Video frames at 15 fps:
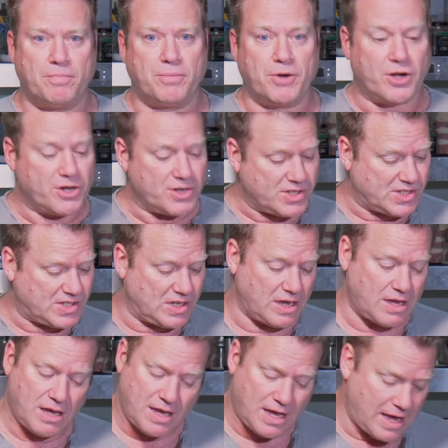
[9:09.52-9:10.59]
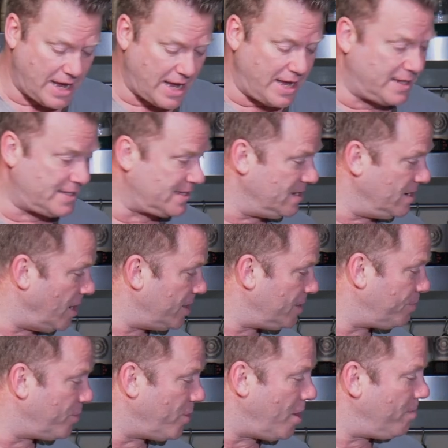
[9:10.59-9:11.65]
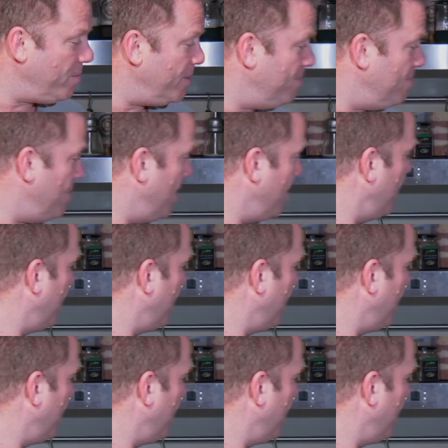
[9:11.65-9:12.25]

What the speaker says: burst. It's not a problem.